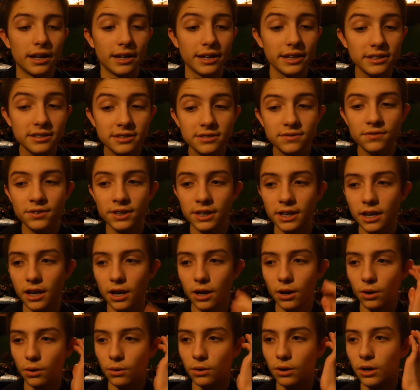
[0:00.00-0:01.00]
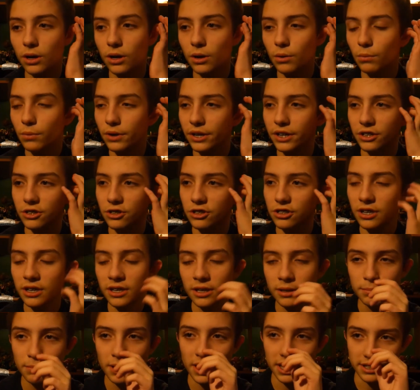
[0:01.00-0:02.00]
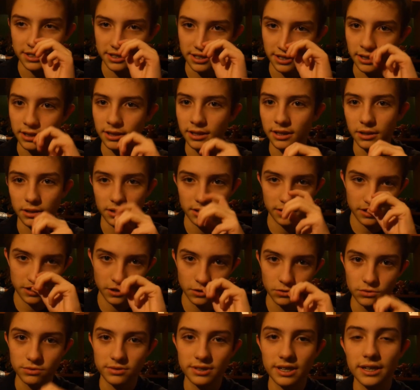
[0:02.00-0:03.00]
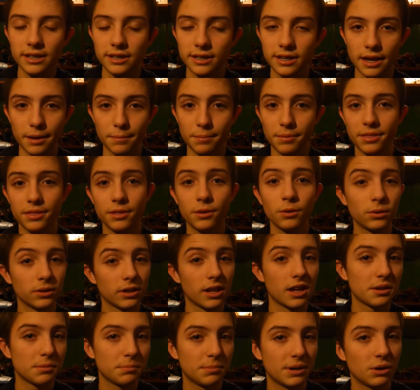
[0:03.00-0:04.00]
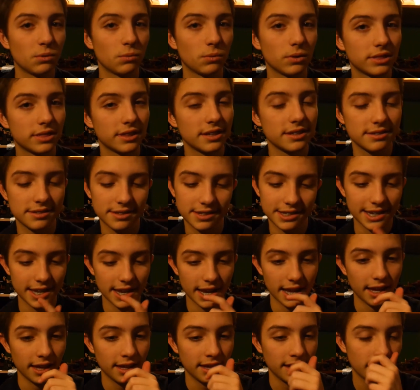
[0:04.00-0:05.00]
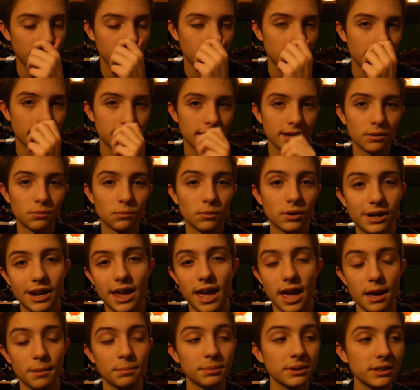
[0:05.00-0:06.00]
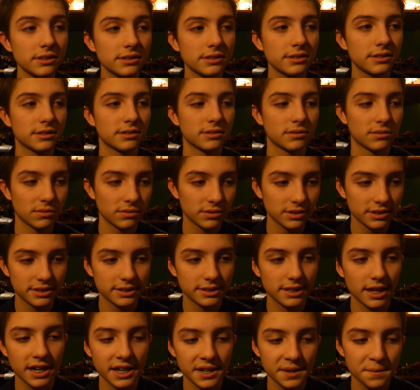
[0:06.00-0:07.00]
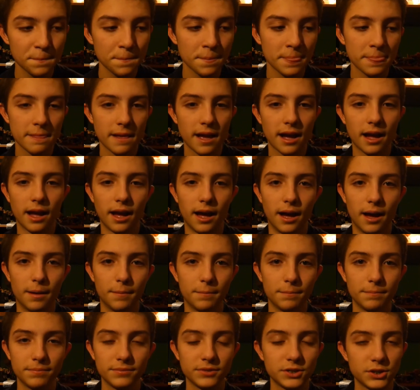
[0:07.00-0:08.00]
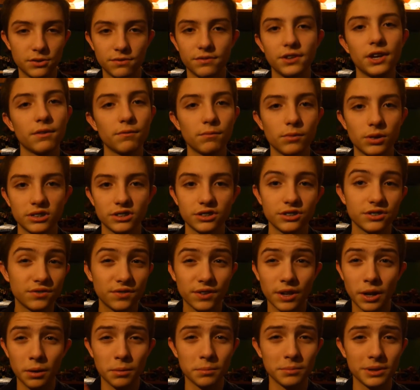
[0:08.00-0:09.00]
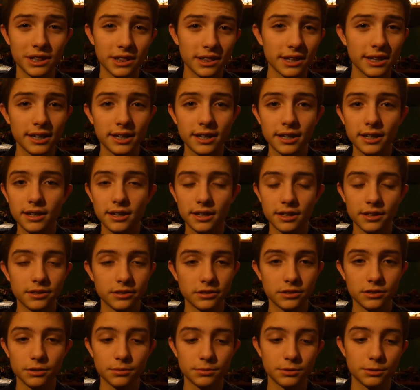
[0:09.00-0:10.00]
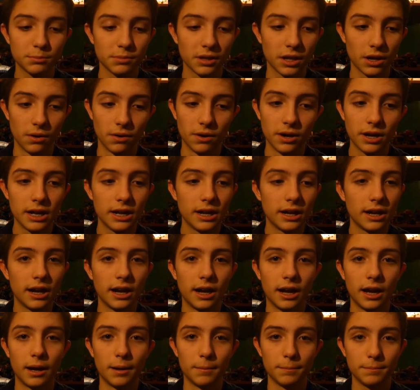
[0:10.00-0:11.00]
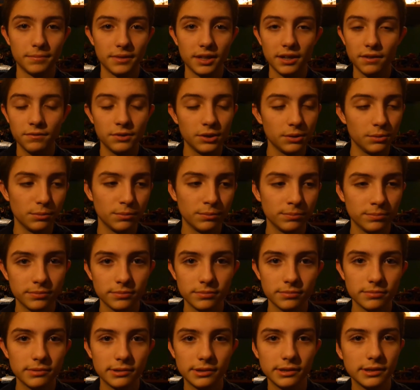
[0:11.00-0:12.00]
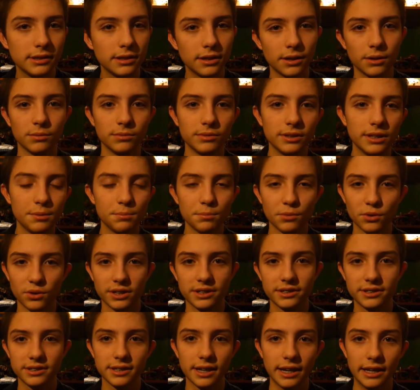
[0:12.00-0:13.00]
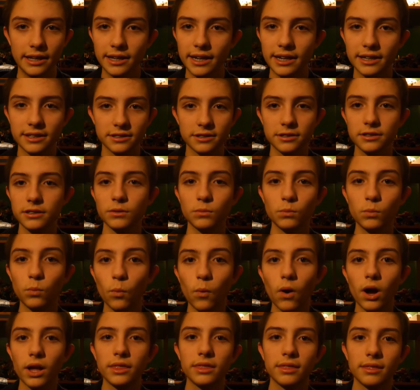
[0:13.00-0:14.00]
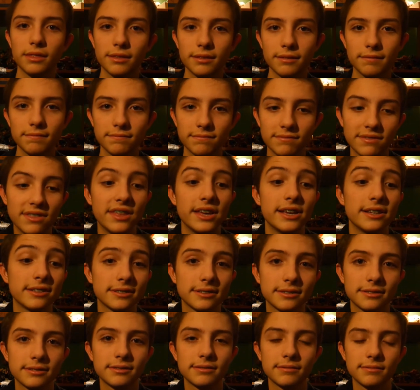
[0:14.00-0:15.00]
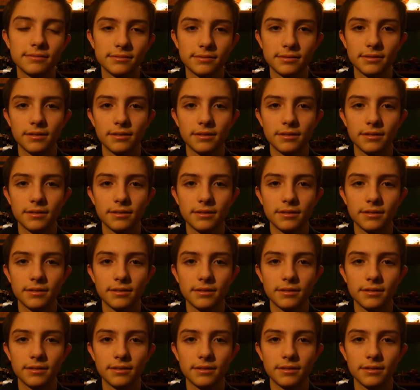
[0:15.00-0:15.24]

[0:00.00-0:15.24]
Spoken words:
his video, which he basically goes in depth to a lot about what happens on this day. So if you haven't watched this video, I'm going to link it in the description below. If you need more insight as to what this